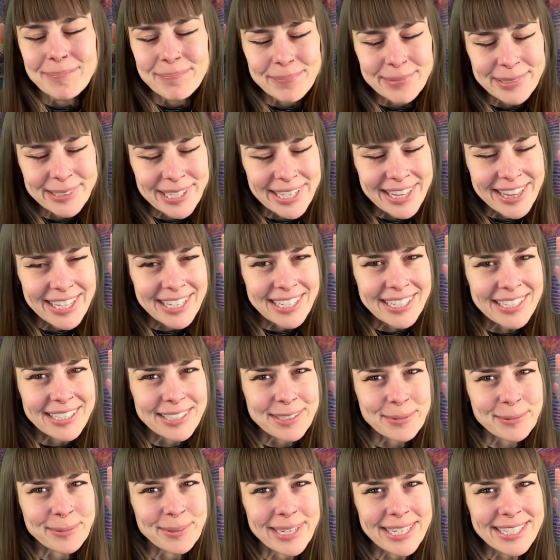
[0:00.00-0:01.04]
Breathe in
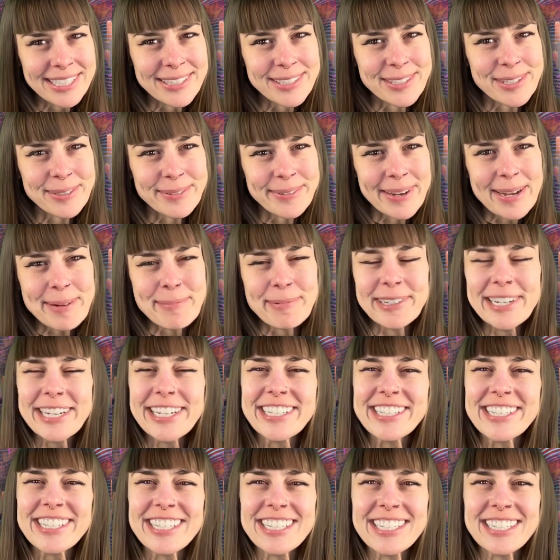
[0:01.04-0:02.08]
and raise your
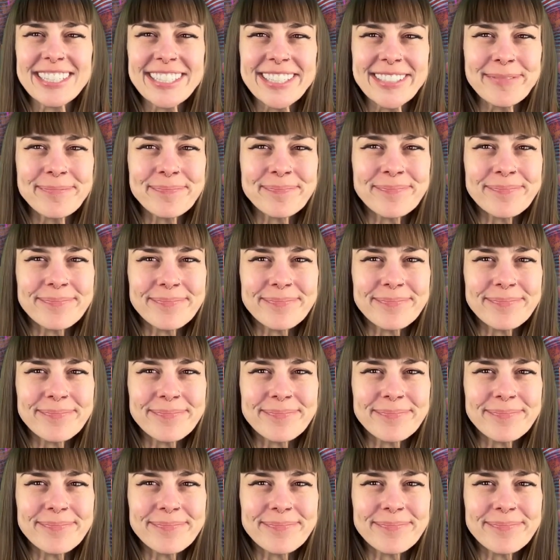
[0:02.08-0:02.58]
vibration.